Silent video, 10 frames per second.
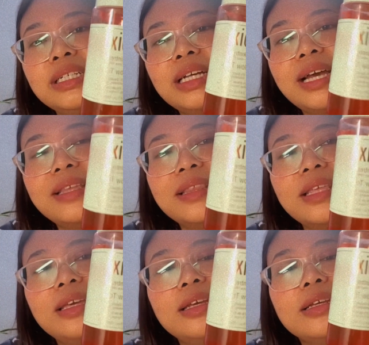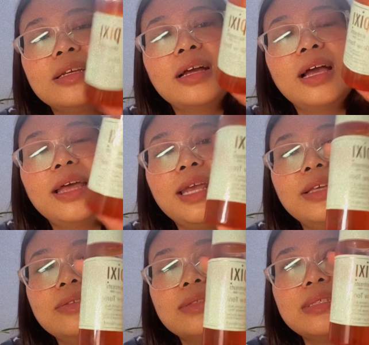I think, and I
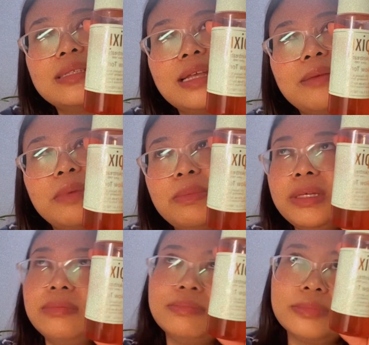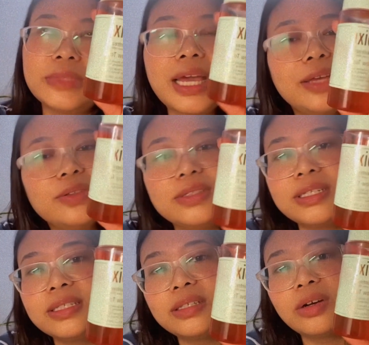use this I use
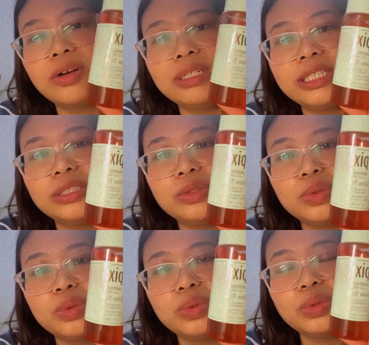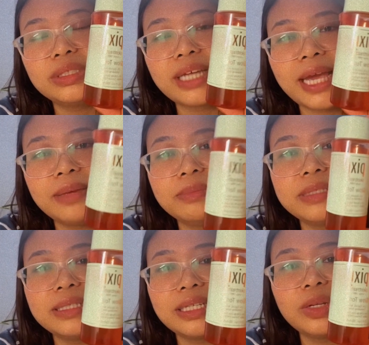this only 2
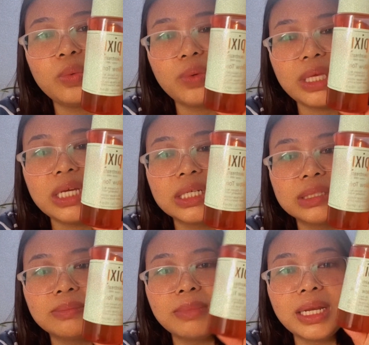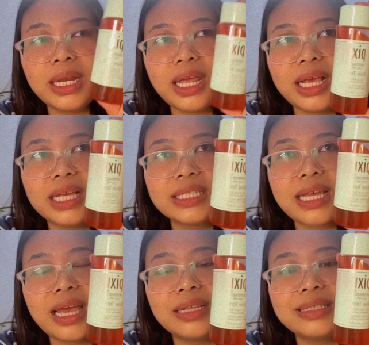times in a week, Mondays
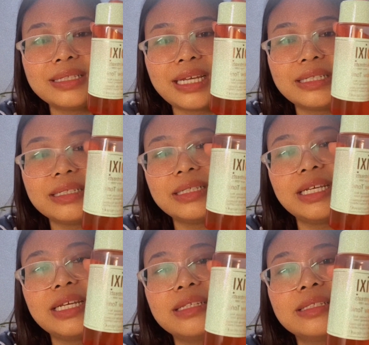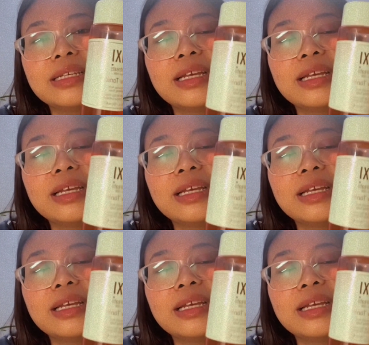and Saturdays.